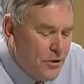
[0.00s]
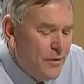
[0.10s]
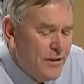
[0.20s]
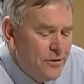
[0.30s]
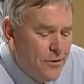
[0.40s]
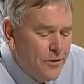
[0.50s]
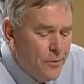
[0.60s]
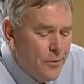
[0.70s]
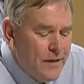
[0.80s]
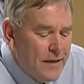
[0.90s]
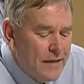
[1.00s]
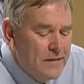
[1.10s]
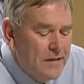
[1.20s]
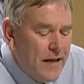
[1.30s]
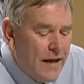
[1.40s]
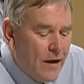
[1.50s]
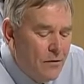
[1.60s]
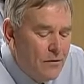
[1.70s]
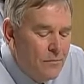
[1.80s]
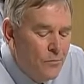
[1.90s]
Do you enjoy your weekends
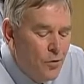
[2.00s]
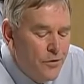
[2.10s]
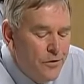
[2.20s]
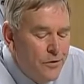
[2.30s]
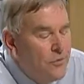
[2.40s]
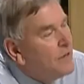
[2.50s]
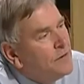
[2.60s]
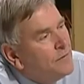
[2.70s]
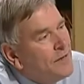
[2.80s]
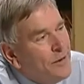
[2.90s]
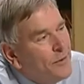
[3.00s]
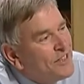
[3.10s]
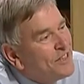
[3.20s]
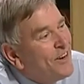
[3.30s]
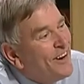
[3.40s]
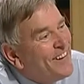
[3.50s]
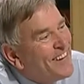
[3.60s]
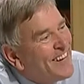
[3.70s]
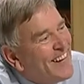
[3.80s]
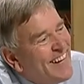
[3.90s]
now more than you did when you were a child?